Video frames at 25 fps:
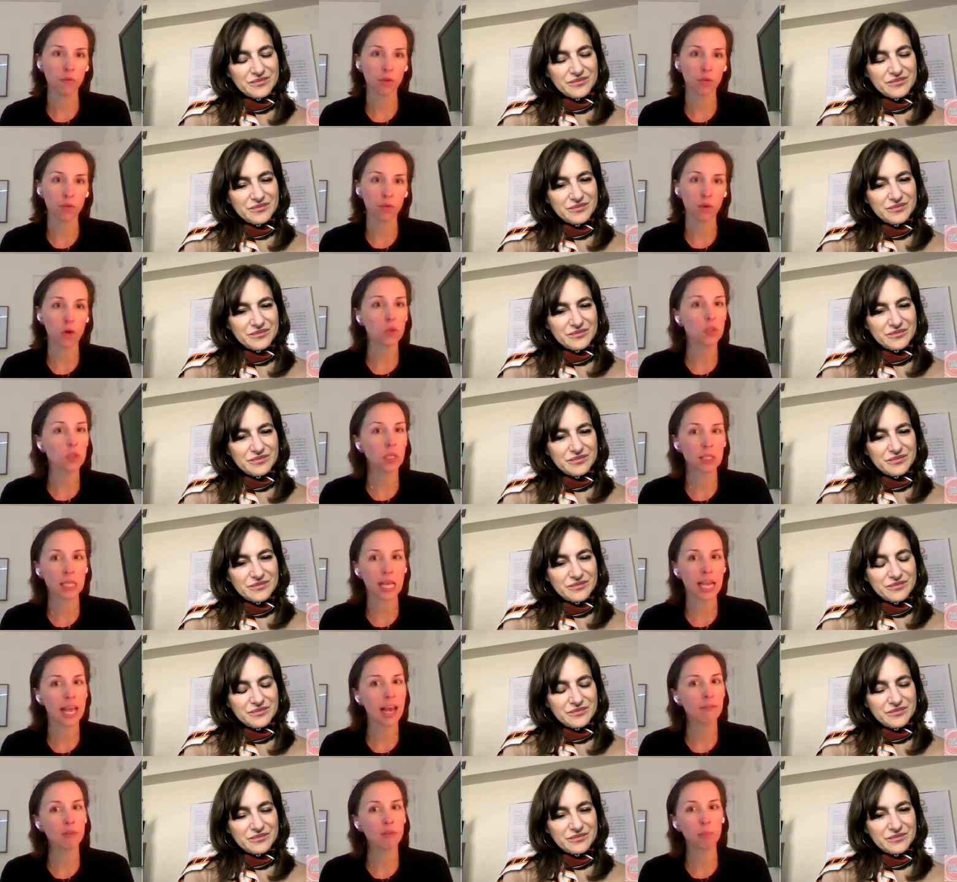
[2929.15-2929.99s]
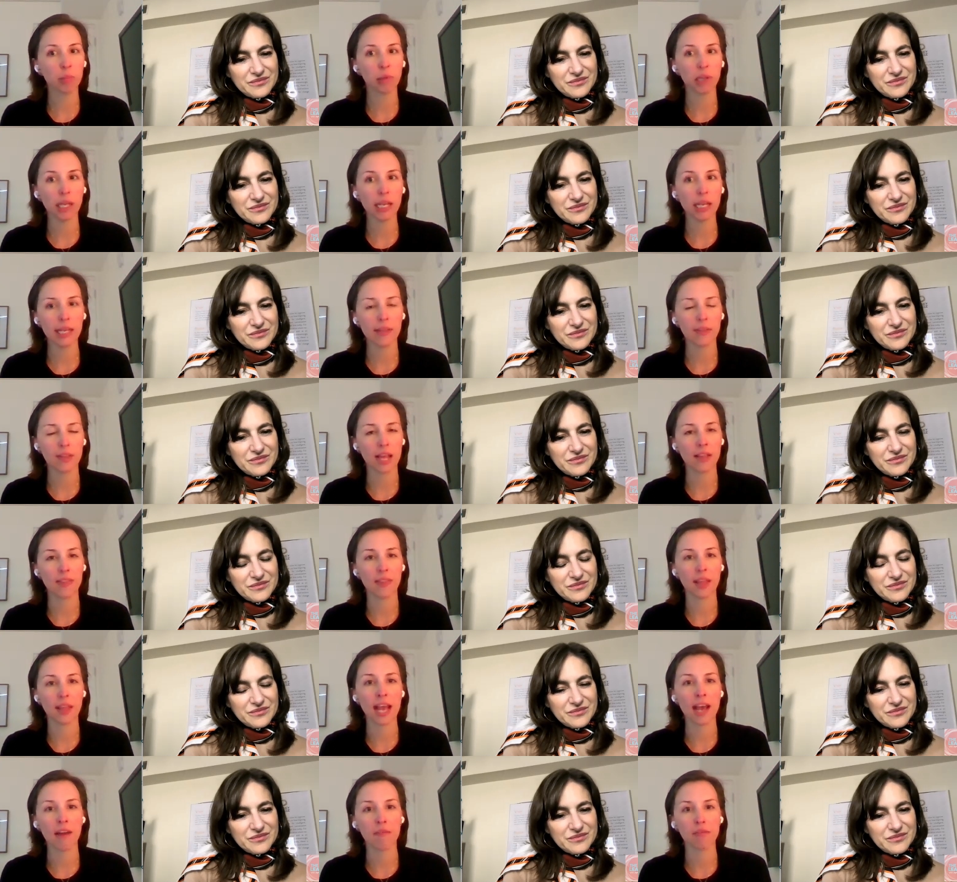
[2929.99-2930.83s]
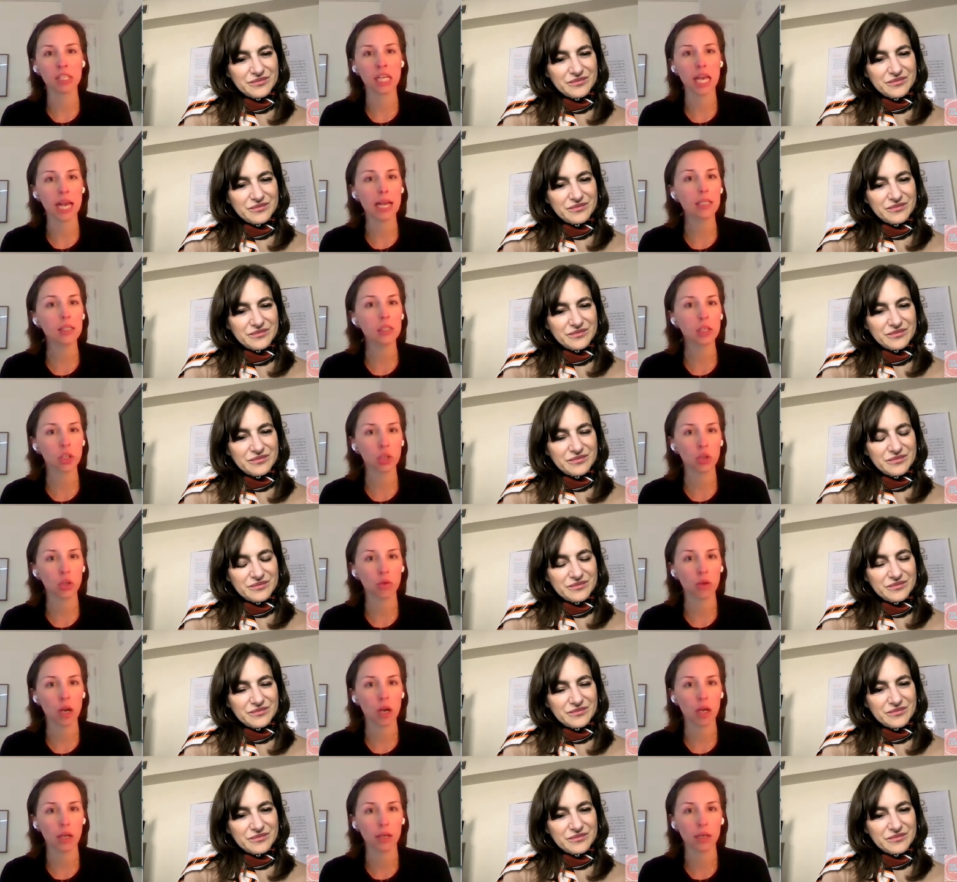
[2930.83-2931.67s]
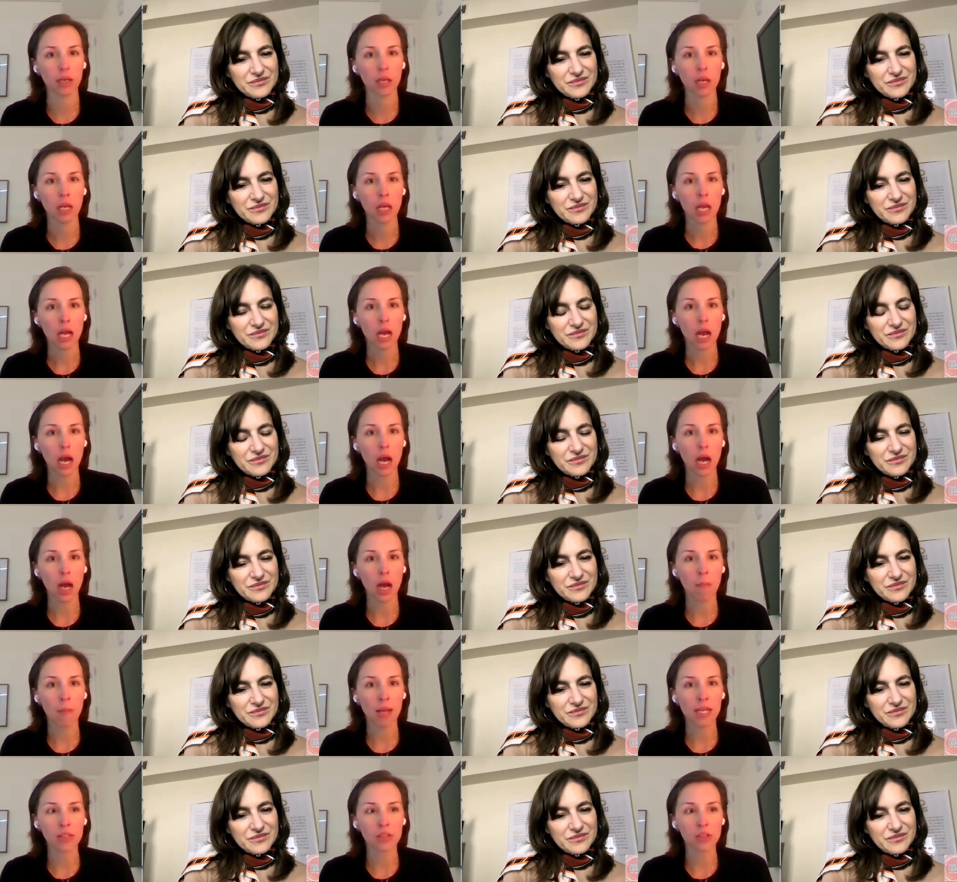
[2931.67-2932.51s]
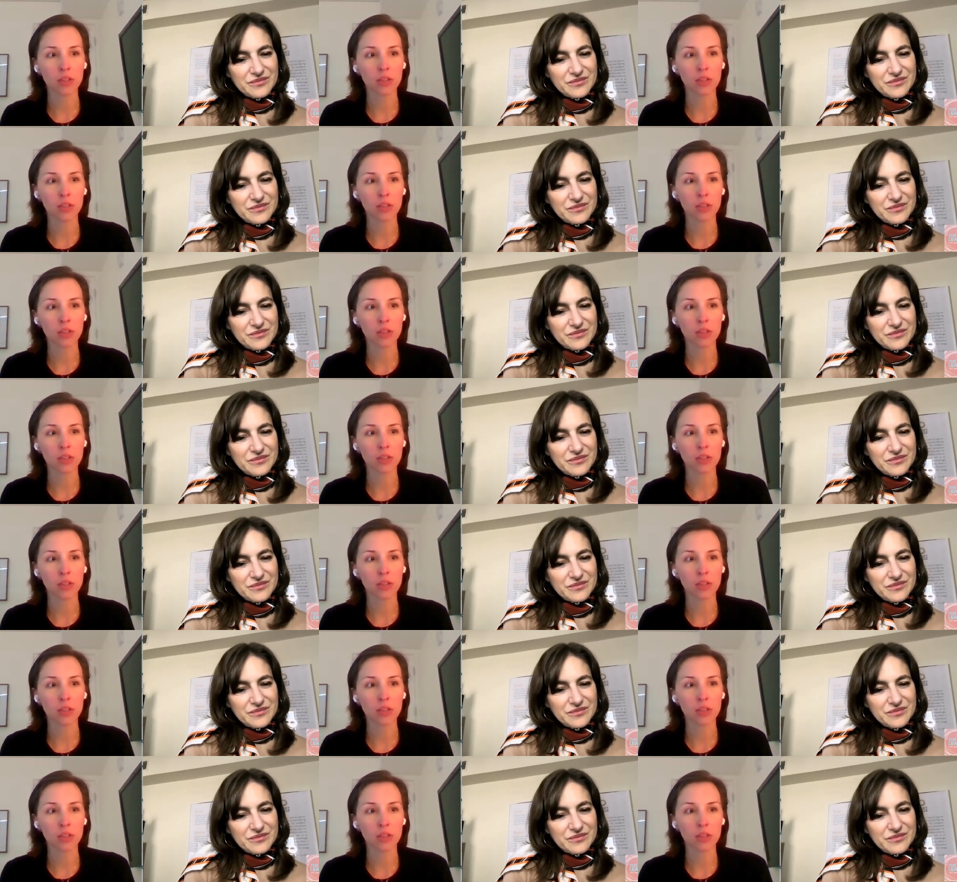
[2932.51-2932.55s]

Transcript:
Speaker 1: for folks because they have a plan that they have to execute on um,